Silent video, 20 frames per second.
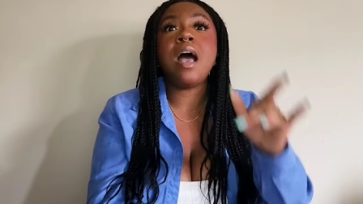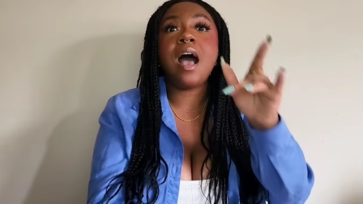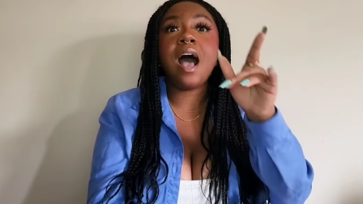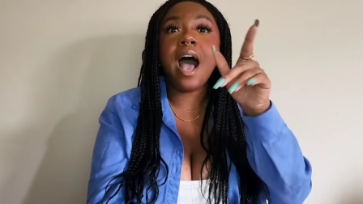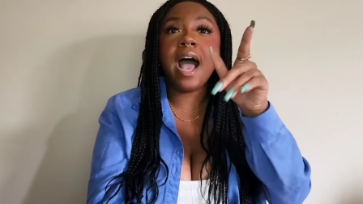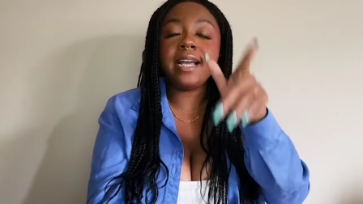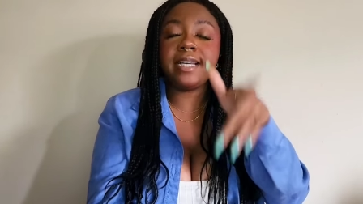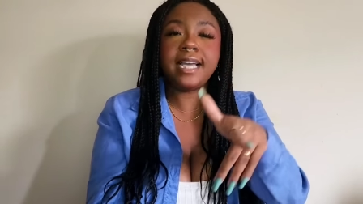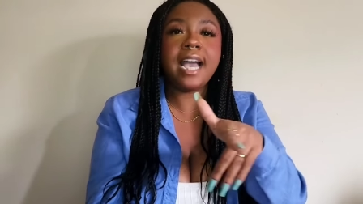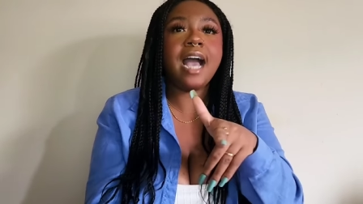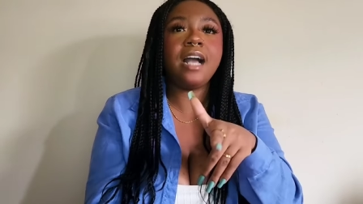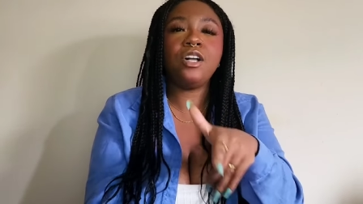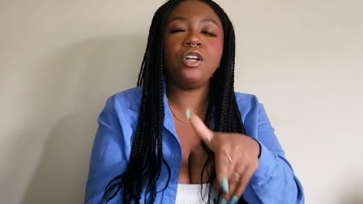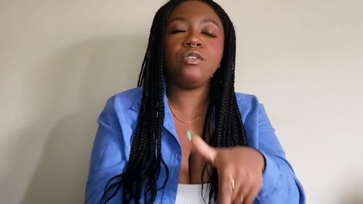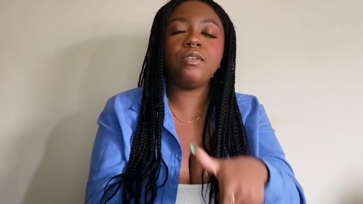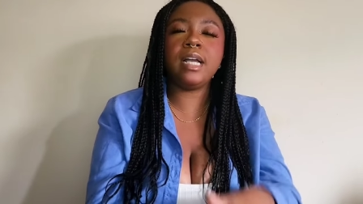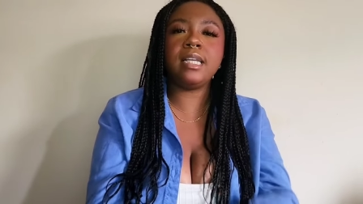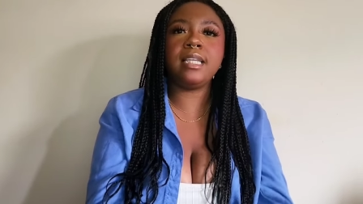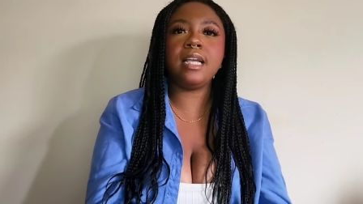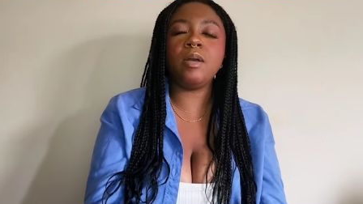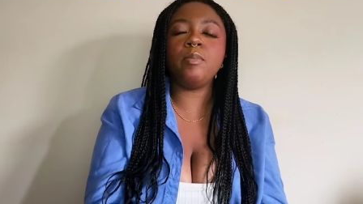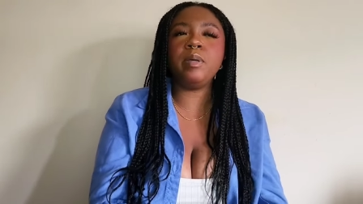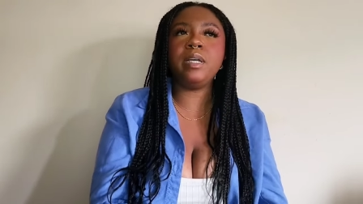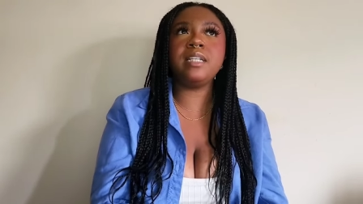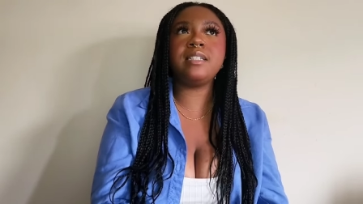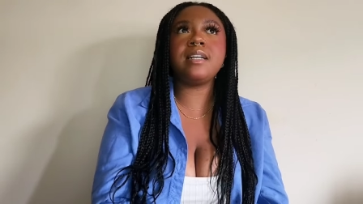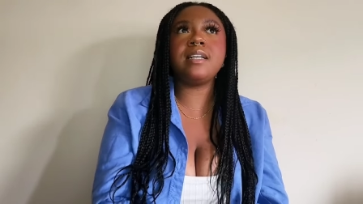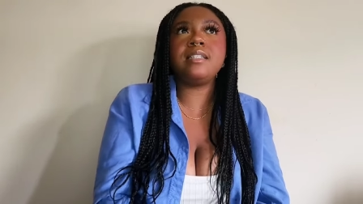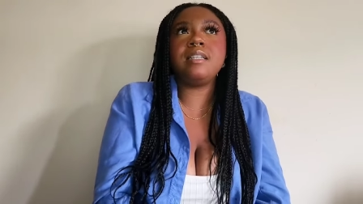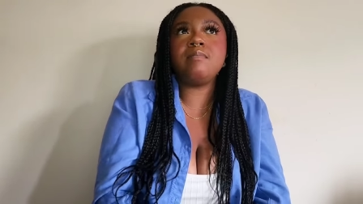I cackle right there because
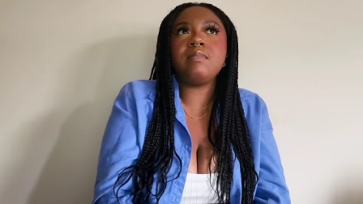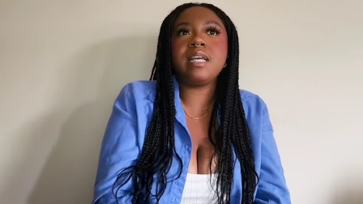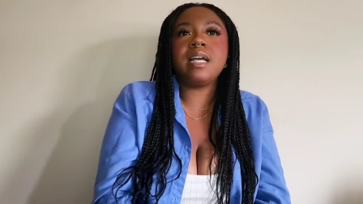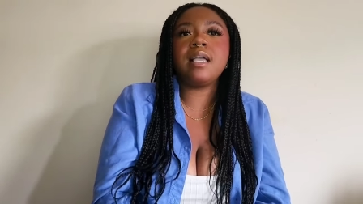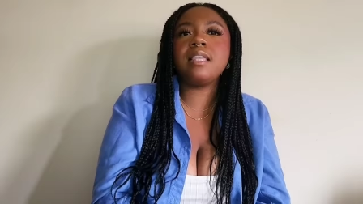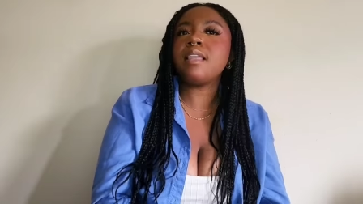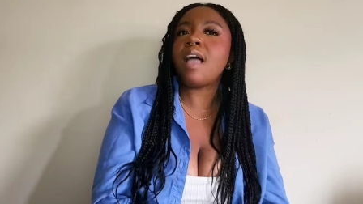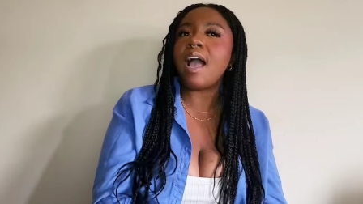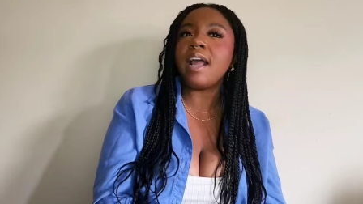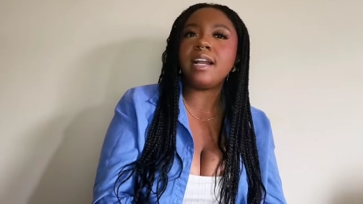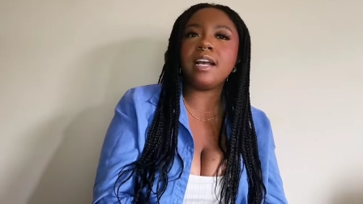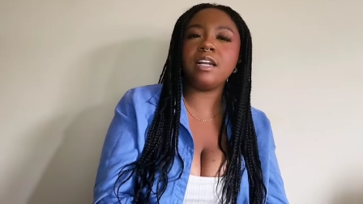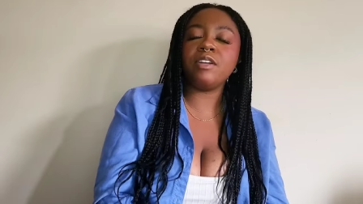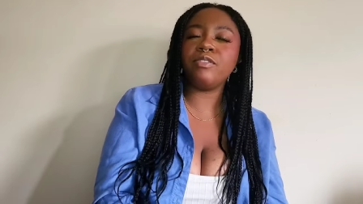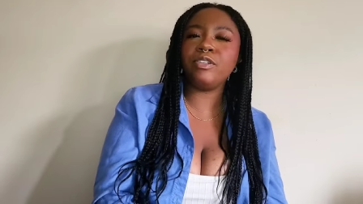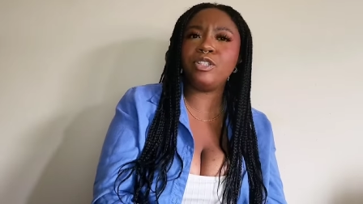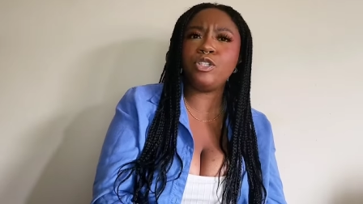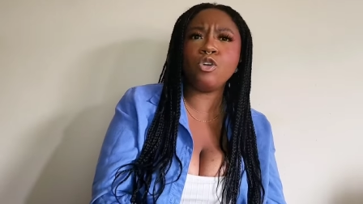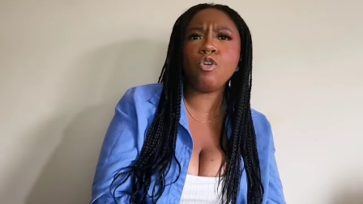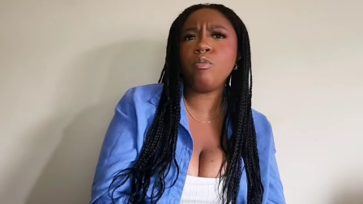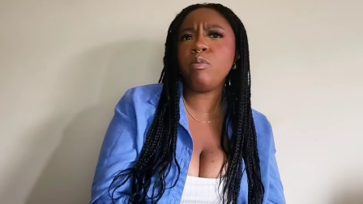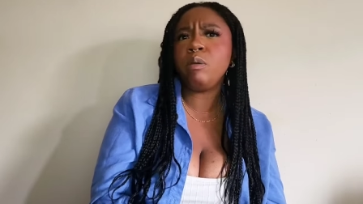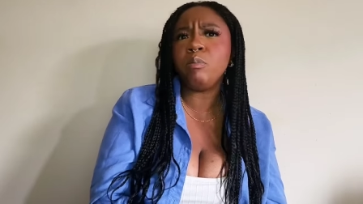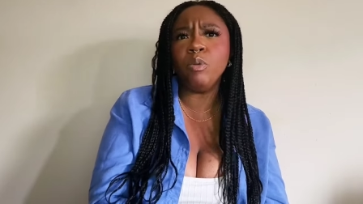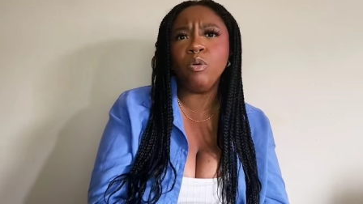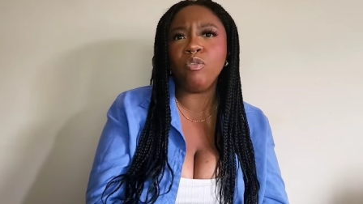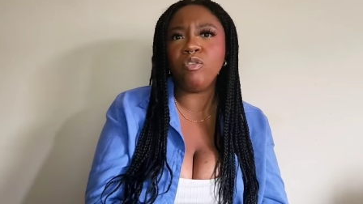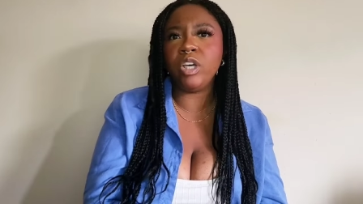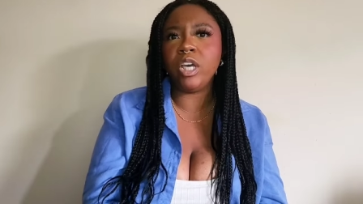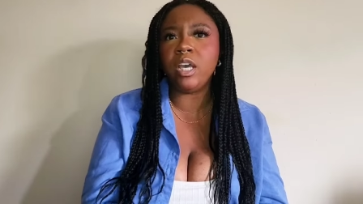that seems like a line out of a Tubi
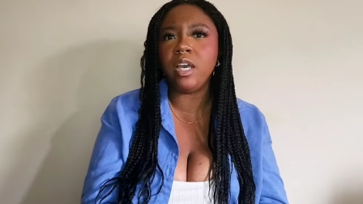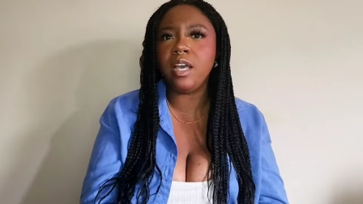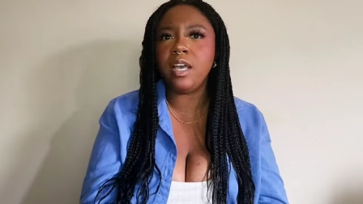movie.